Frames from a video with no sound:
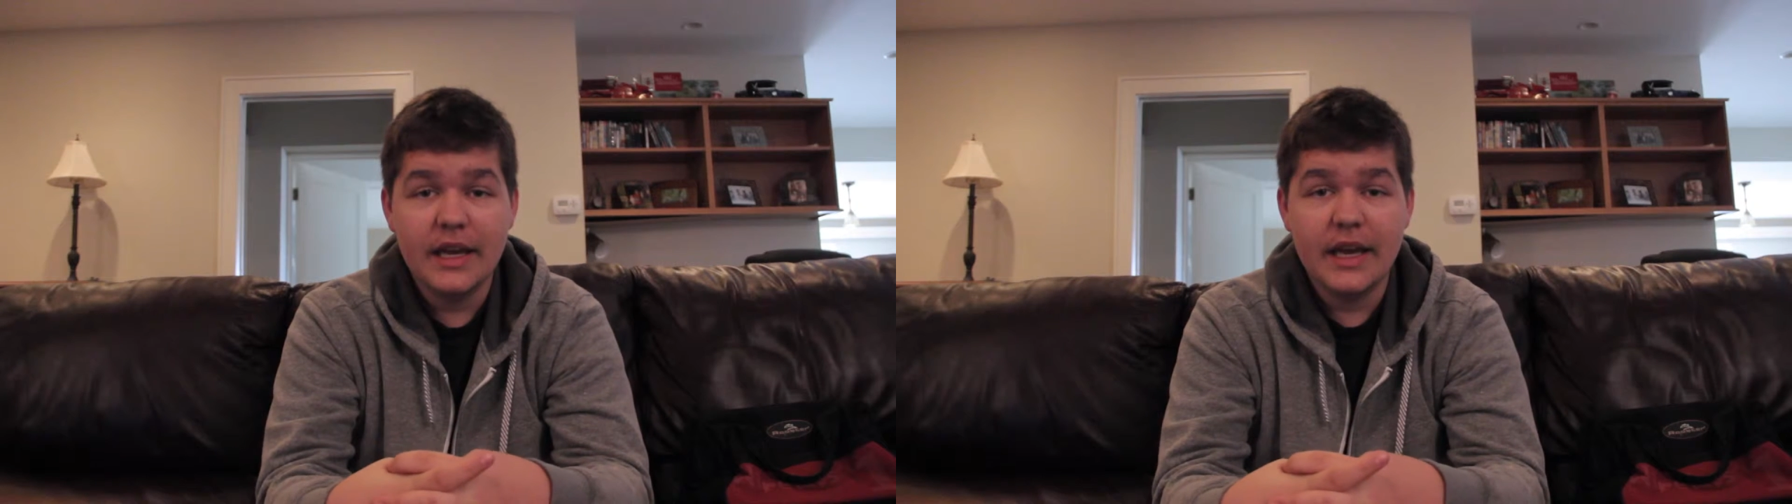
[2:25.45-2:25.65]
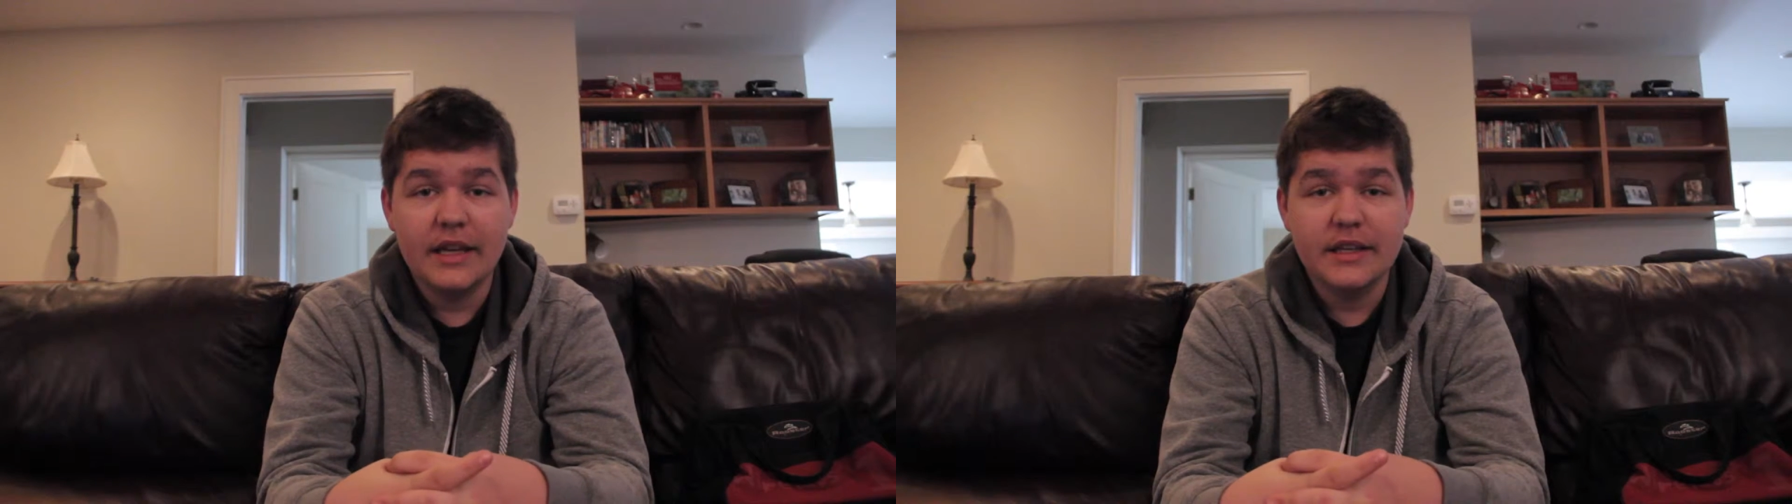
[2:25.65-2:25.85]

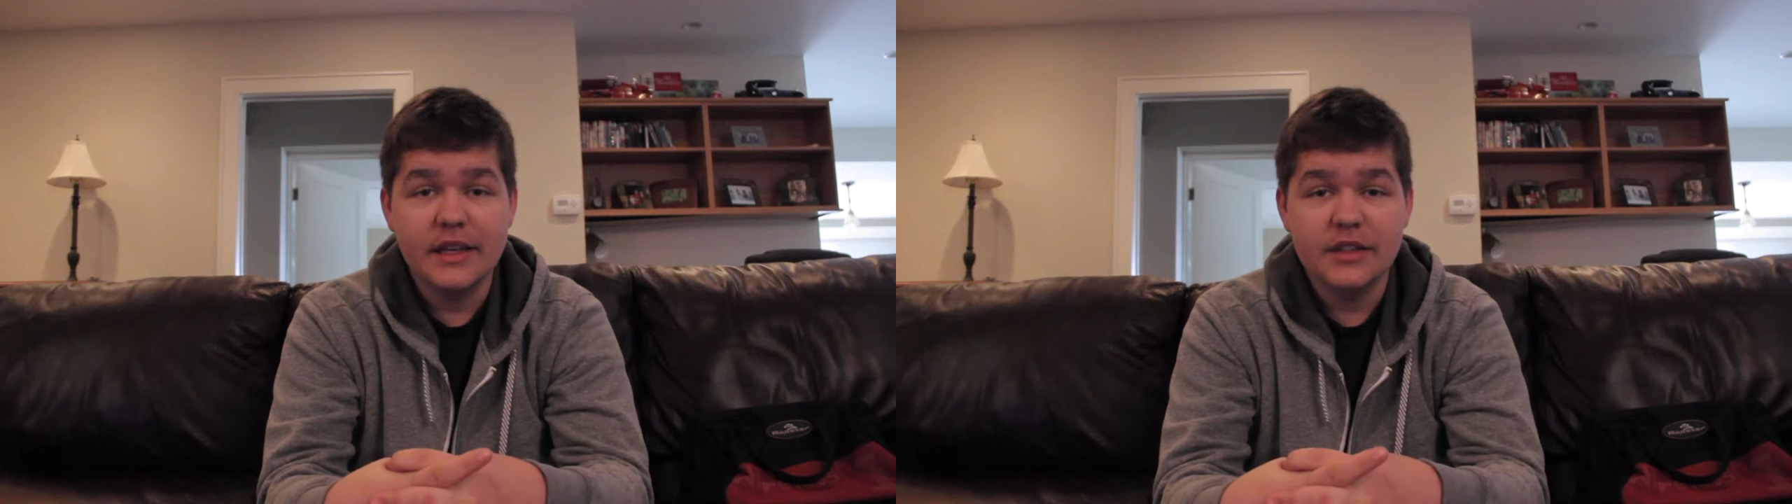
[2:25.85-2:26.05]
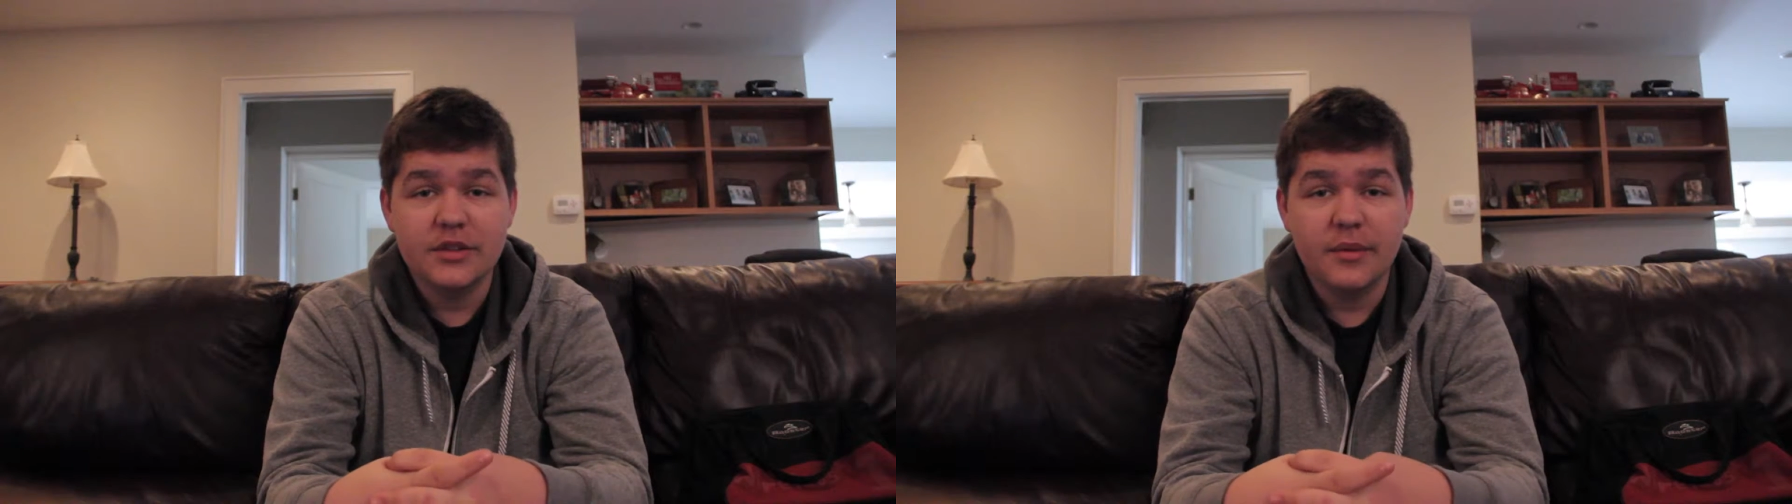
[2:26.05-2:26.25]
and
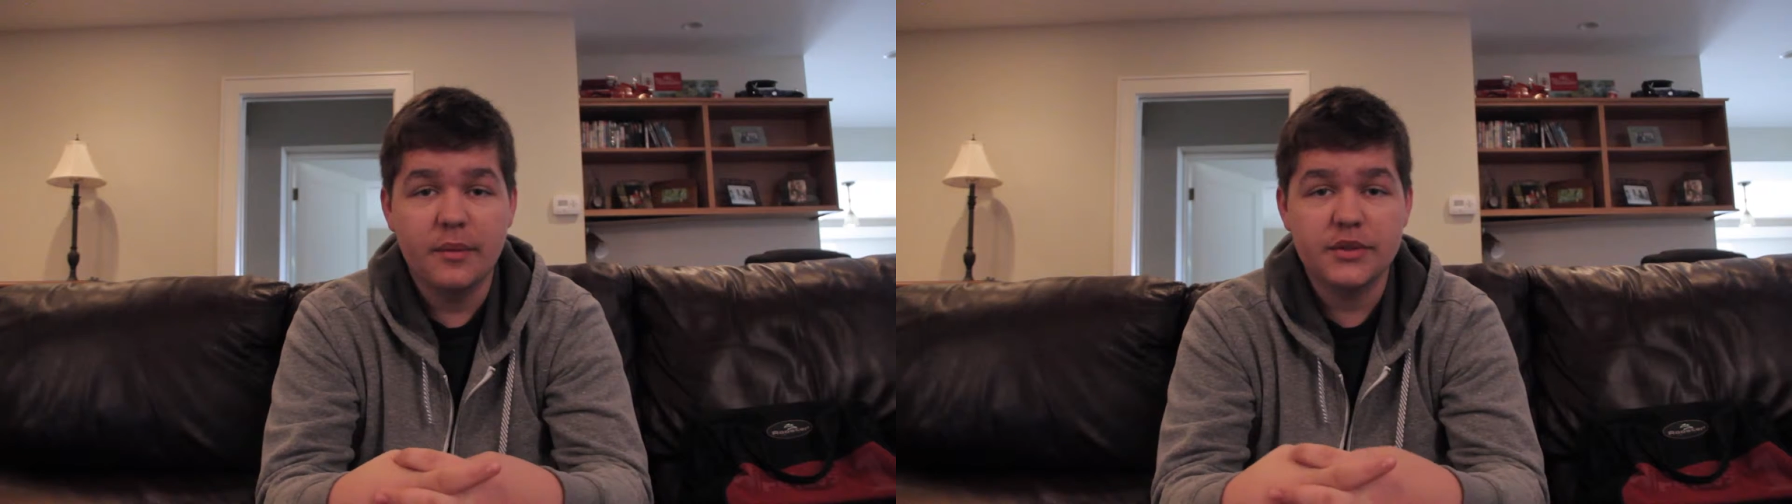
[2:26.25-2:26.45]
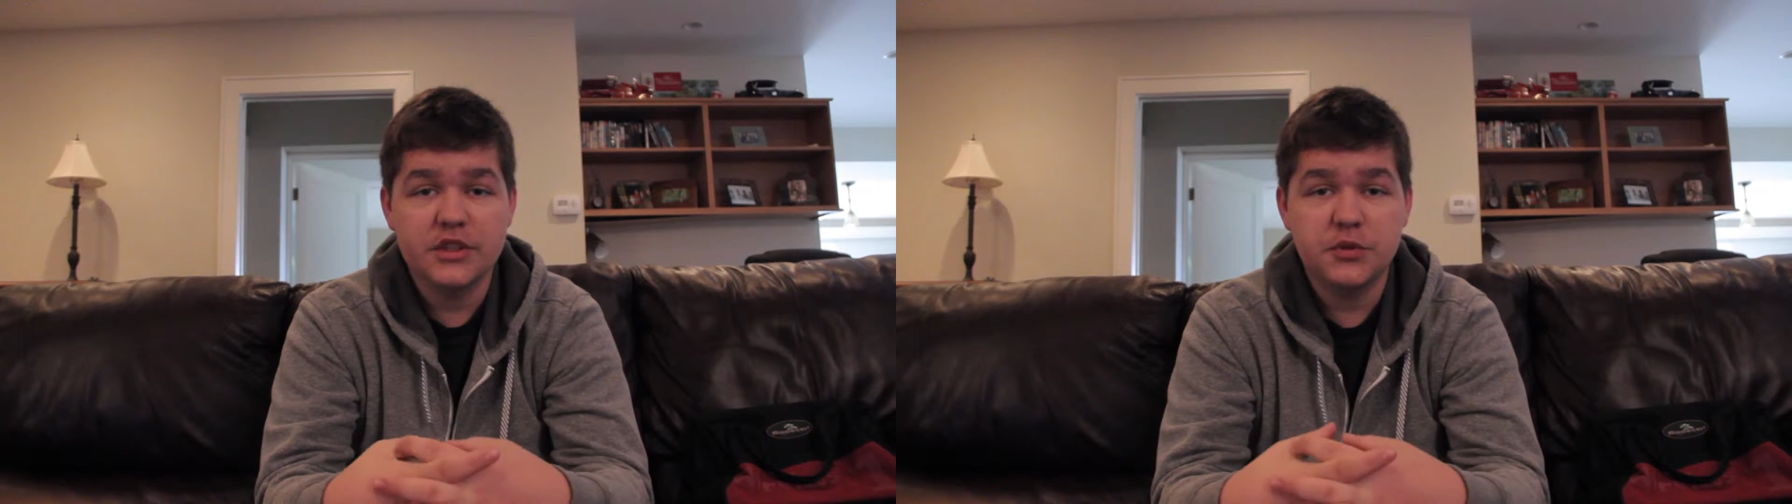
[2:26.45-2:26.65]
uh, some of the most